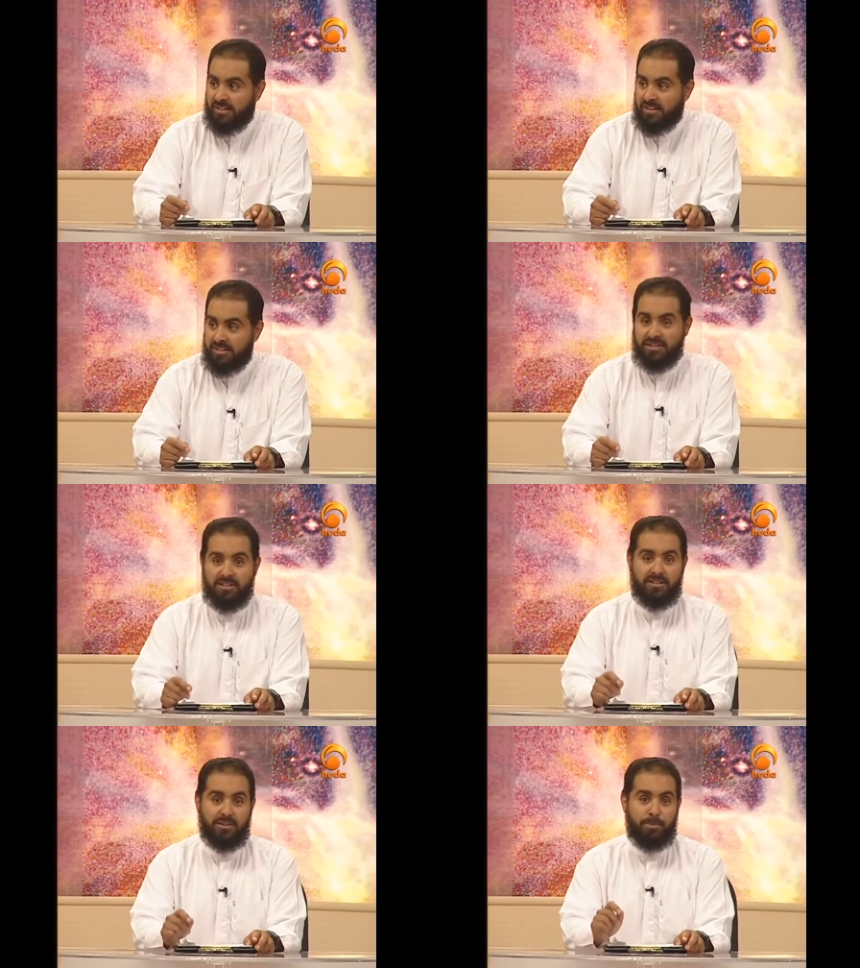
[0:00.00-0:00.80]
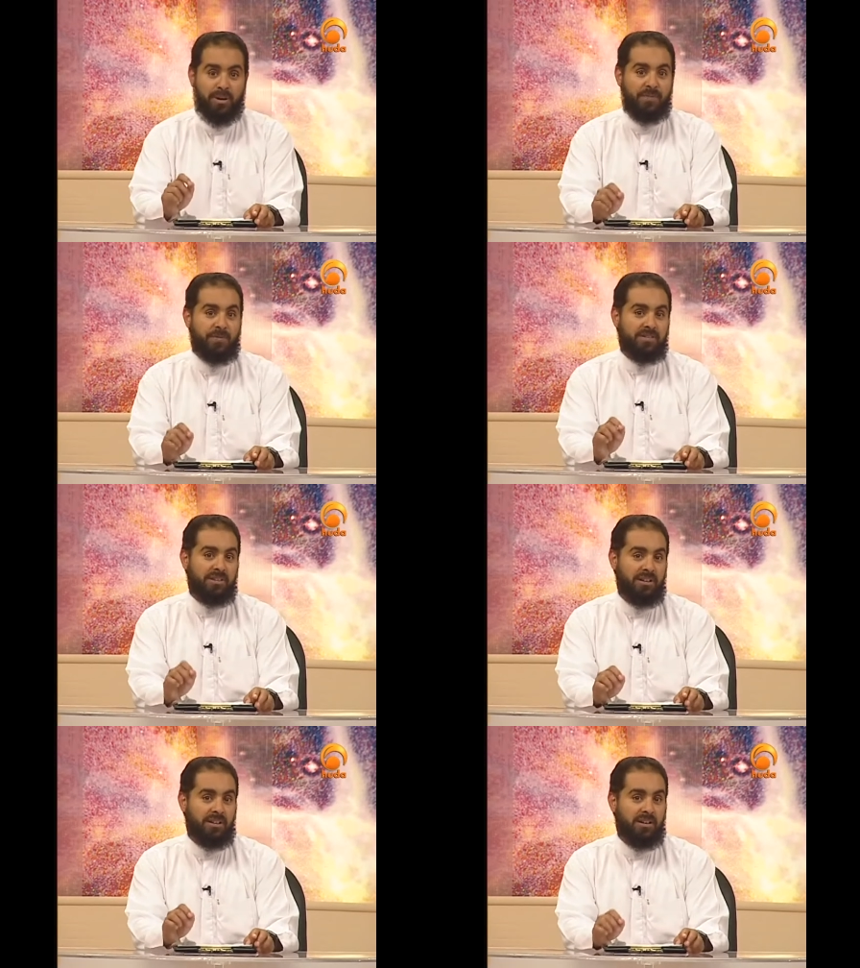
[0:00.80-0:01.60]
he said that the Prophet
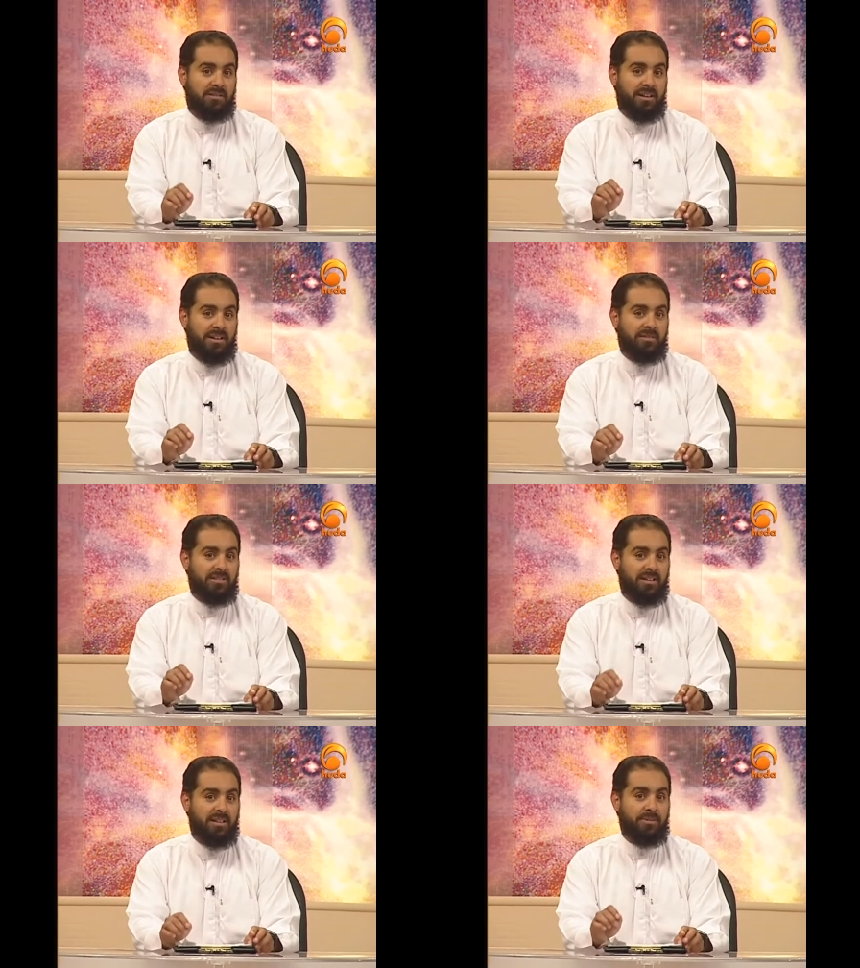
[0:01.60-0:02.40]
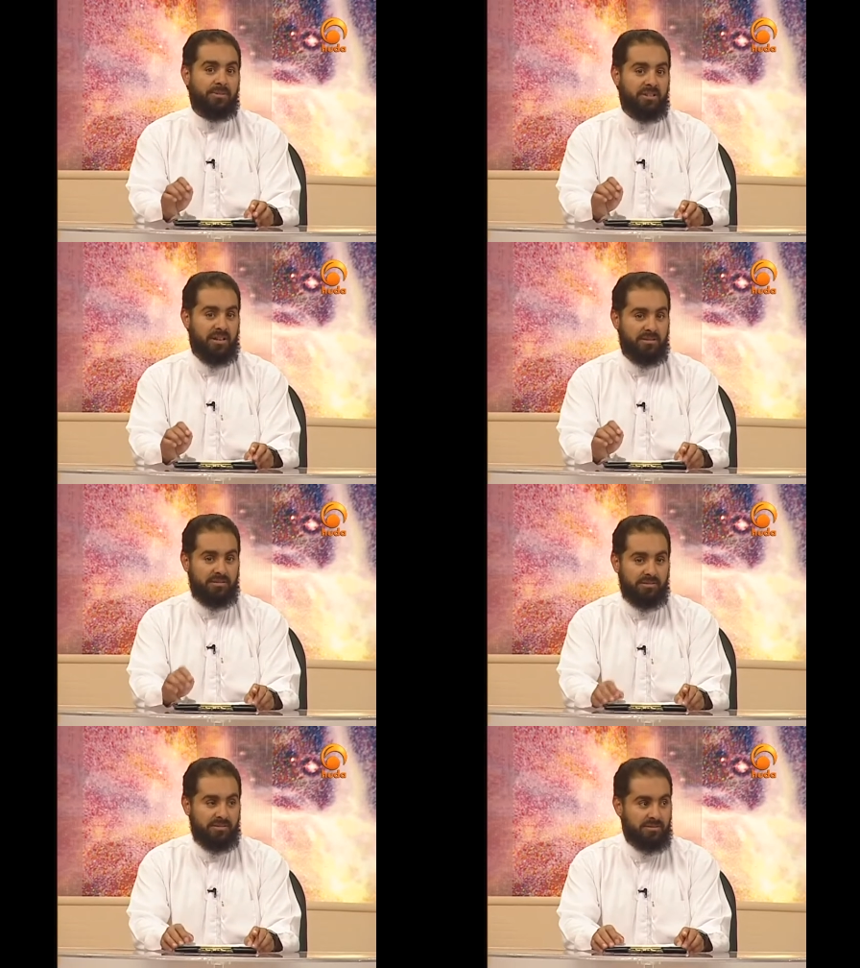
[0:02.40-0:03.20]
sallallahu alayhi wasallam says,
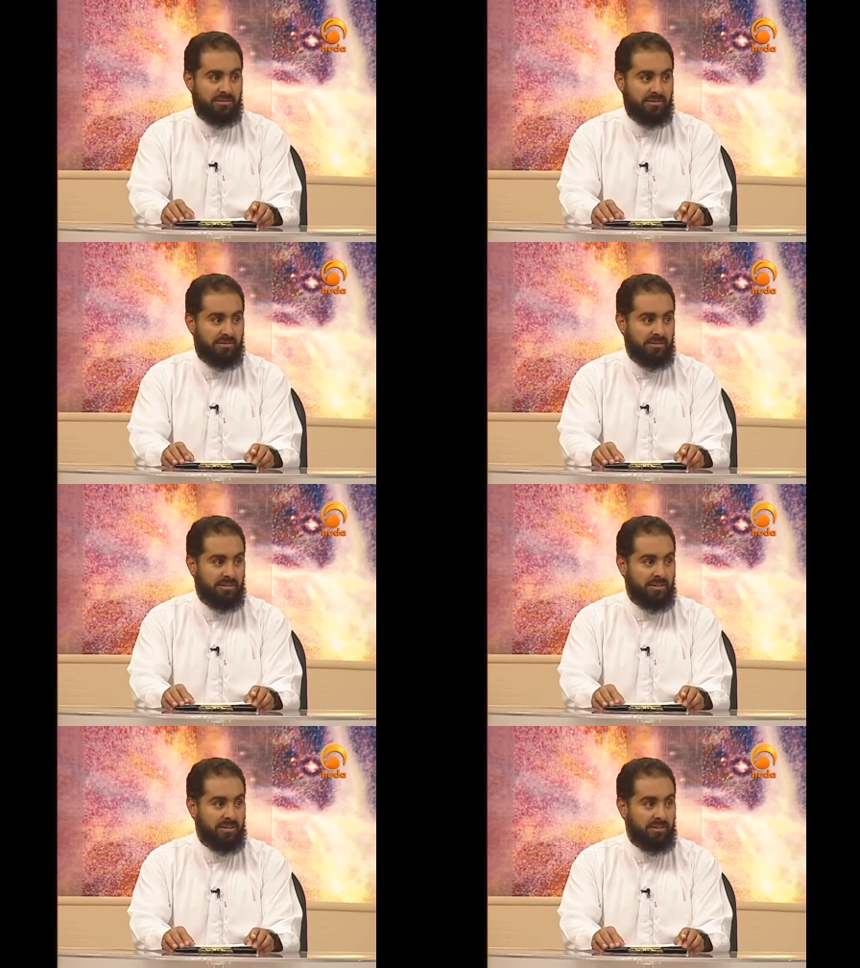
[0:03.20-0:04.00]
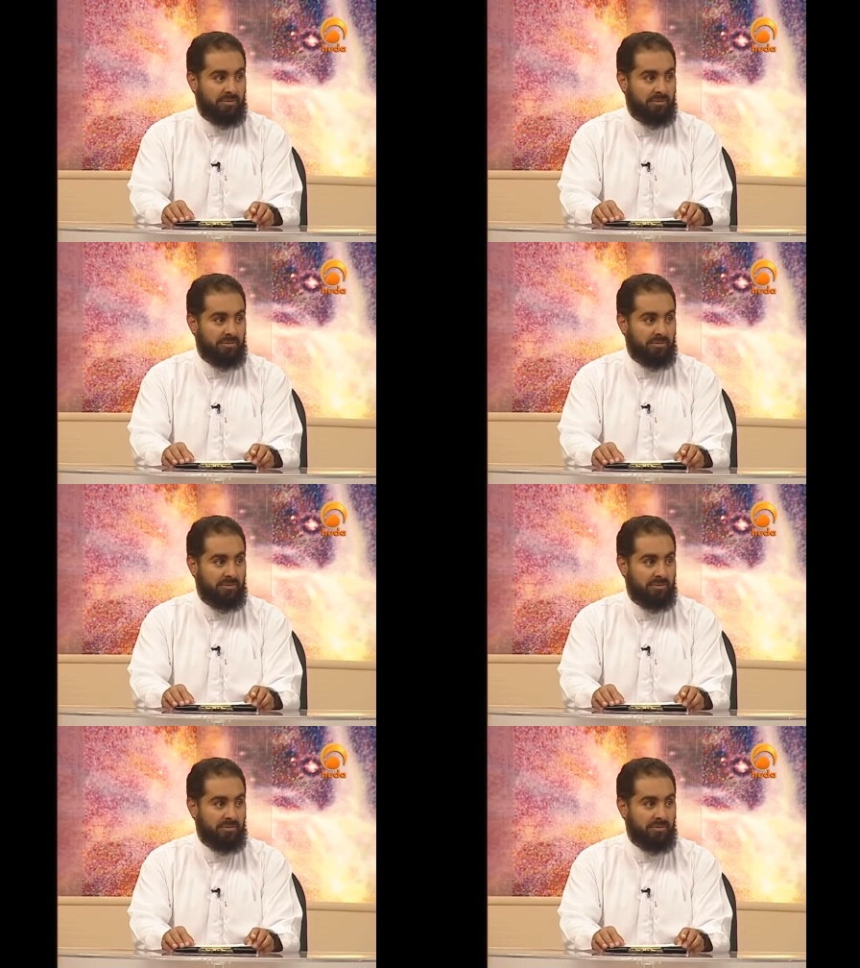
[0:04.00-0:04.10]
mm-hmm.